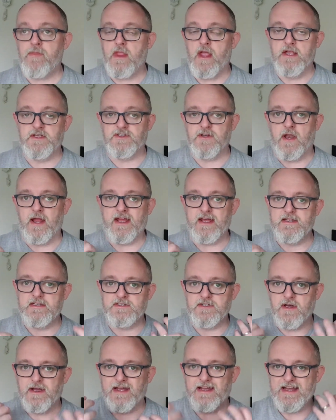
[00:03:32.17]
It's not
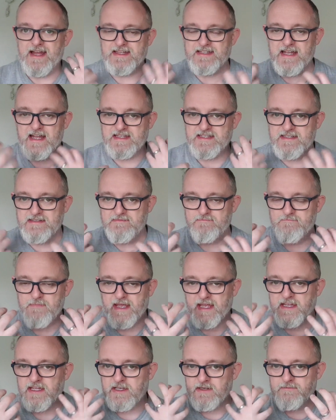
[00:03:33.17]

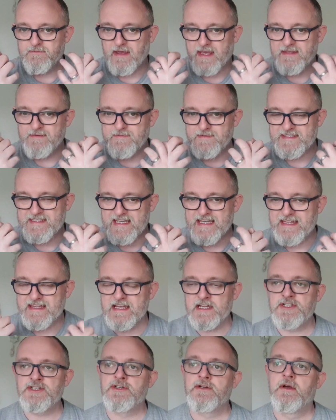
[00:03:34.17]
making your teeth
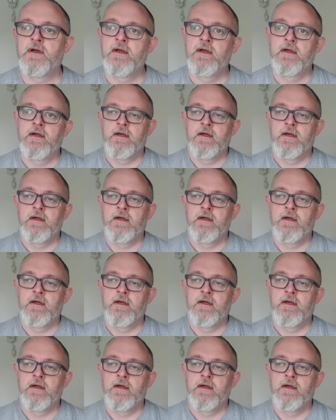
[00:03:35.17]
itch.